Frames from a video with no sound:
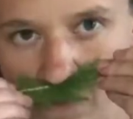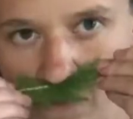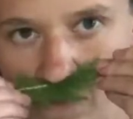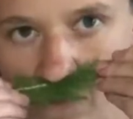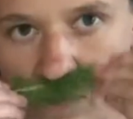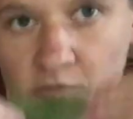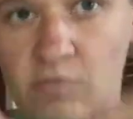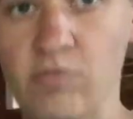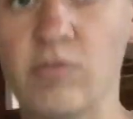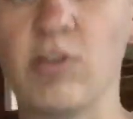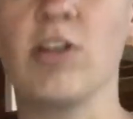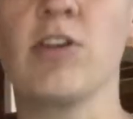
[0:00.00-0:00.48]

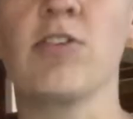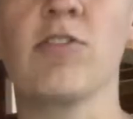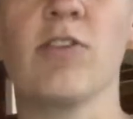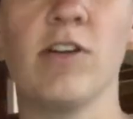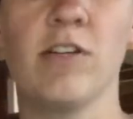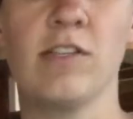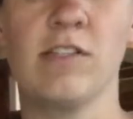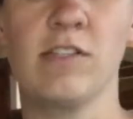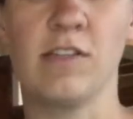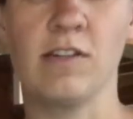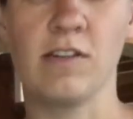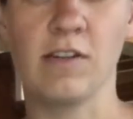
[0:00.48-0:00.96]

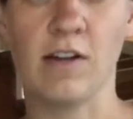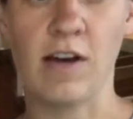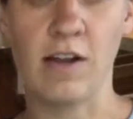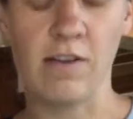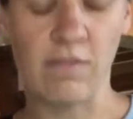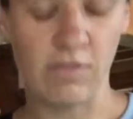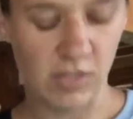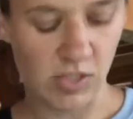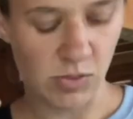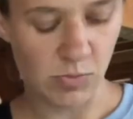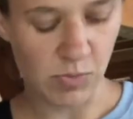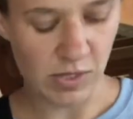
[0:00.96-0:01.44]
fragrance and kind
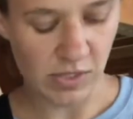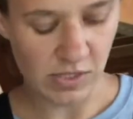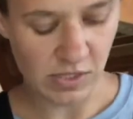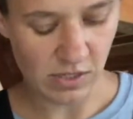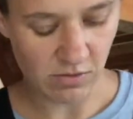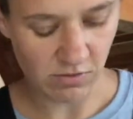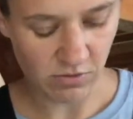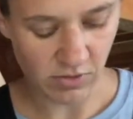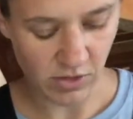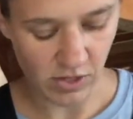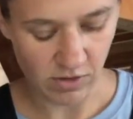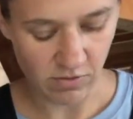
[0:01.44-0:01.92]
of a spicy
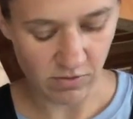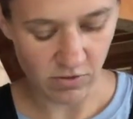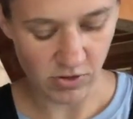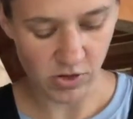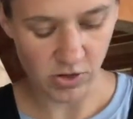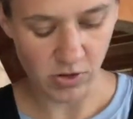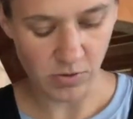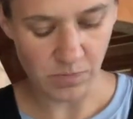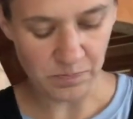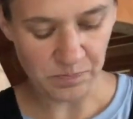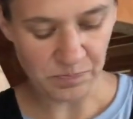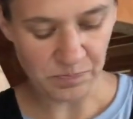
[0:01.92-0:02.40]
flavor.